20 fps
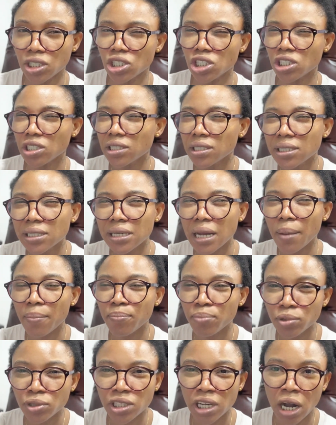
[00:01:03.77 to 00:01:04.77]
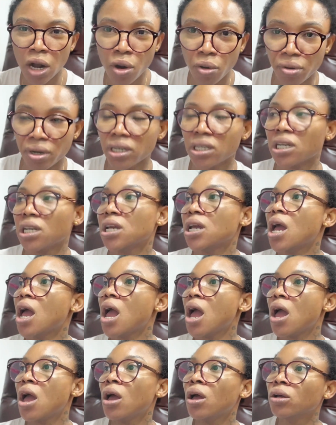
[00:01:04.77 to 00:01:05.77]
She's in Abuja currently,
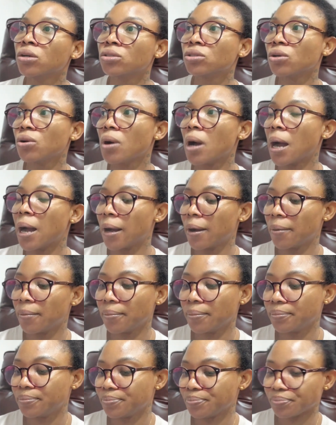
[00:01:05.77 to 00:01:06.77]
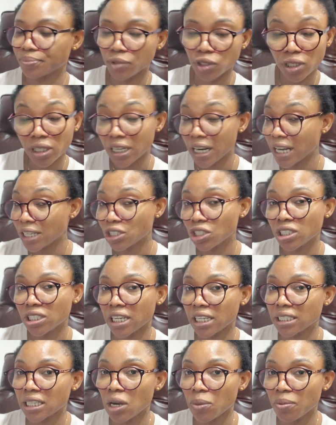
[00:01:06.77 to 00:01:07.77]
so you can actually
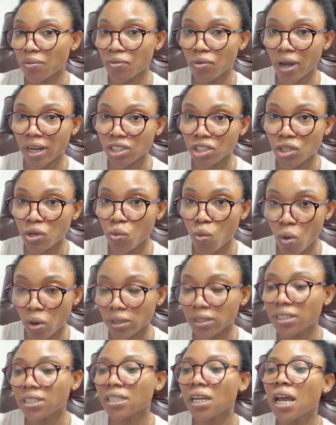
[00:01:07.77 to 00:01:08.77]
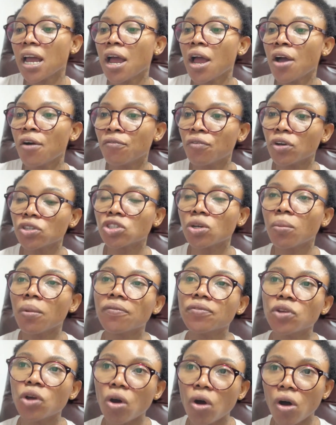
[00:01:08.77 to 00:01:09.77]
chat her up if you actually want. For some
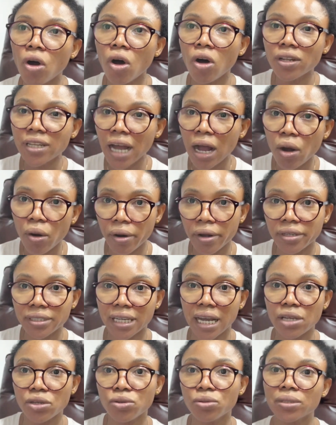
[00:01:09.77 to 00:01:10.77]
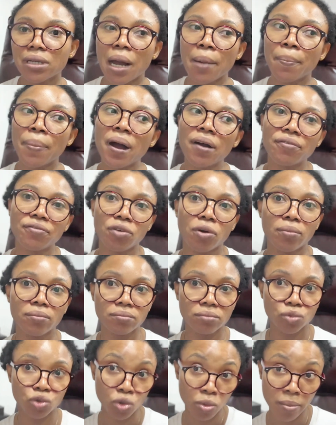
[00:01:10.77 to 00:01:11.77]
of the other oils I use, apart
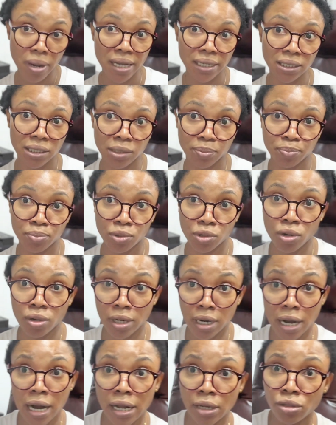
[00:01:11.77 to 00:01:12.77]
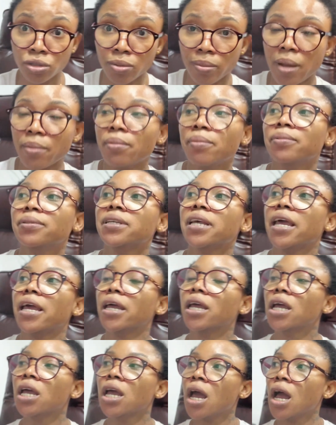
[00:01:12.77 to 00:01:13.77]
from Dupe's product that I use on my baby's hair,
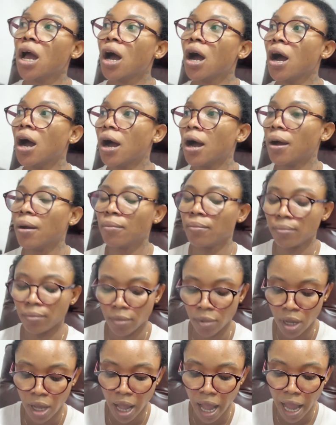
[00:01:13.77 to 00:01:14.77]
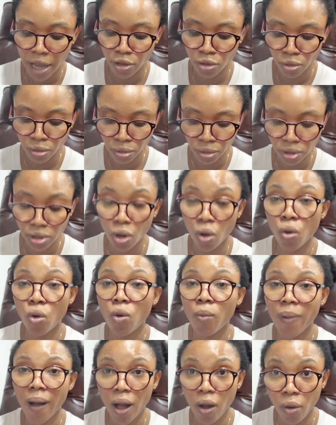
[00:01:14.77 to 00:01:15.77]
I use
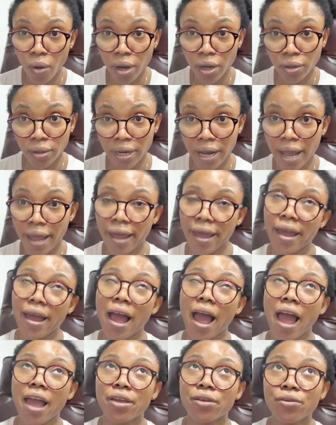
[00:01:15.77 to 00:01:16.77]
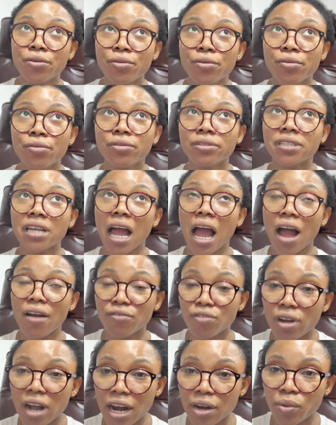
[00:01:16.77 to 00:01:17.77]
jojoba oil on her hair, I use
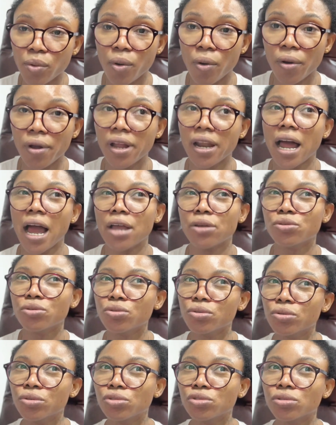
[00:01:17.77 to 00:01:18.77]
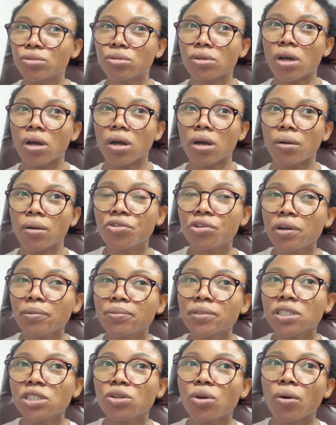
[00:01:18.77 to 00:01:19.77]
avocado oil, I use
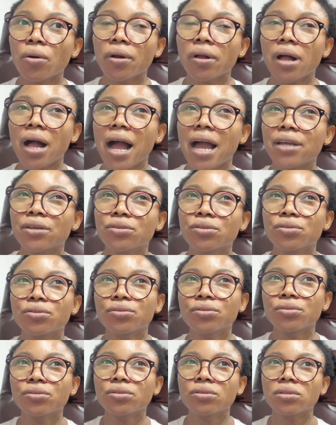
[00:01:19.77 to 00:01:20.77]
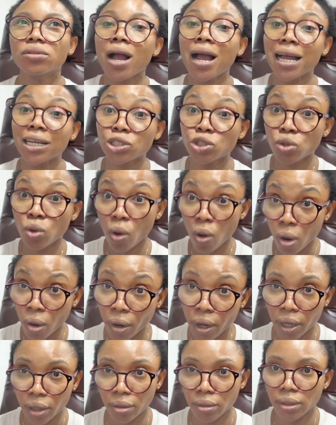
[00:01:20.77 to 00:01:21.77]
grapeseed oil, I use castor
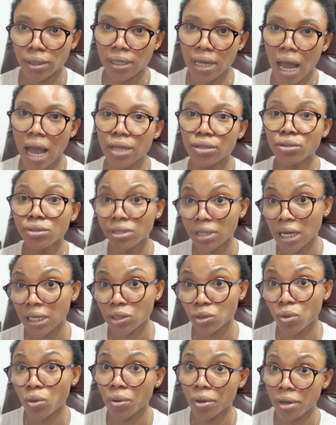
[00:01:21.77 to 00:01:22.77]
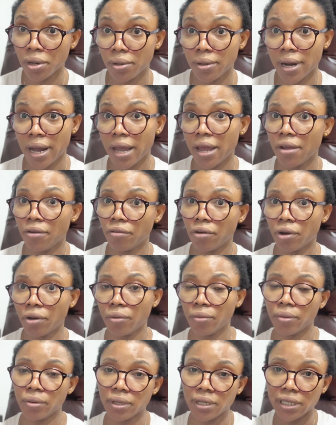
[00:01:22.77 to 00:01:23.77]
oil. Yeah, I use castor oil on her hair very
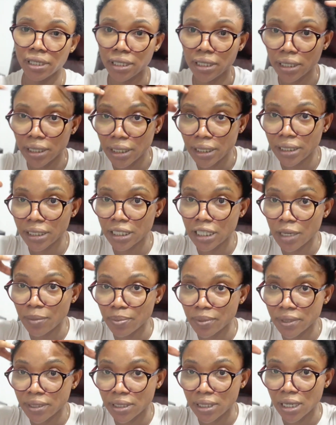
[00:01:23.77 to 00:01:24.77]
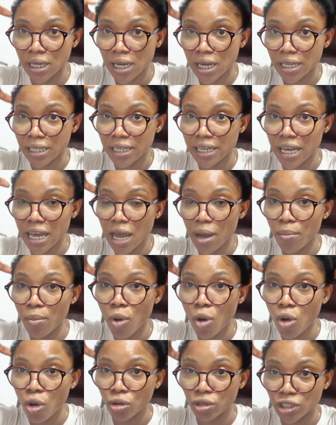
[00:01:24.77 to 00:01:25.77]
well. It keeps the hair
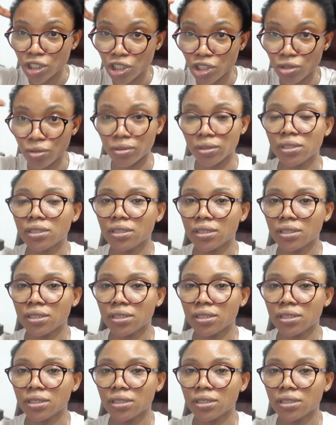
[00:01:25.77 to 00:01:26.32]
more conditioned.